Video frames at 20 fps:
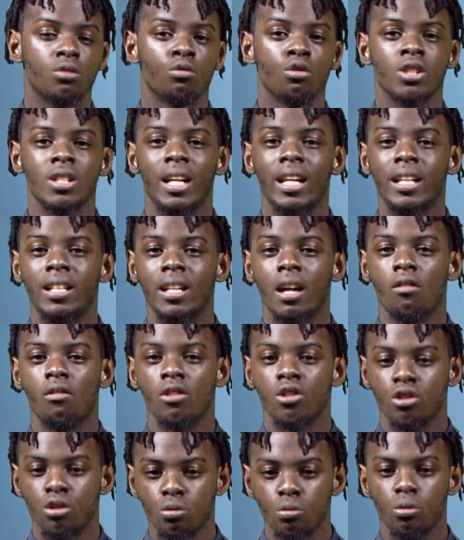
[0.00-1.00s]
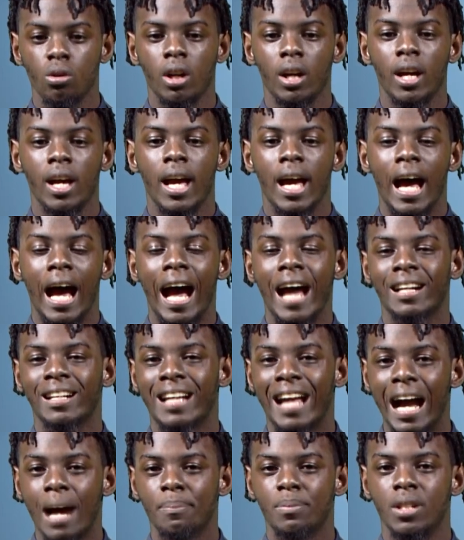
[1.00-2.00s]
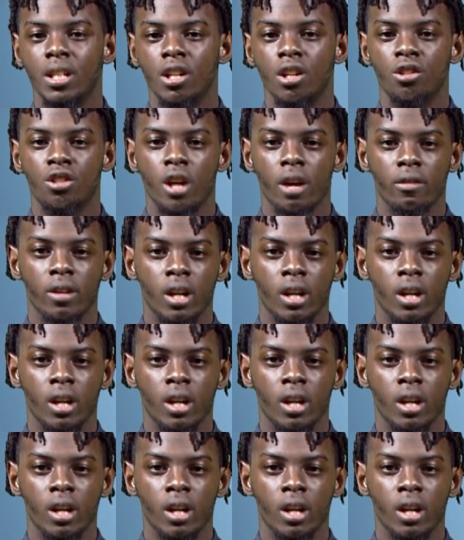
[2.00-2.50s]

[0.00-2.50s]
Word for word: Rosalinda Razul and Captain Gerry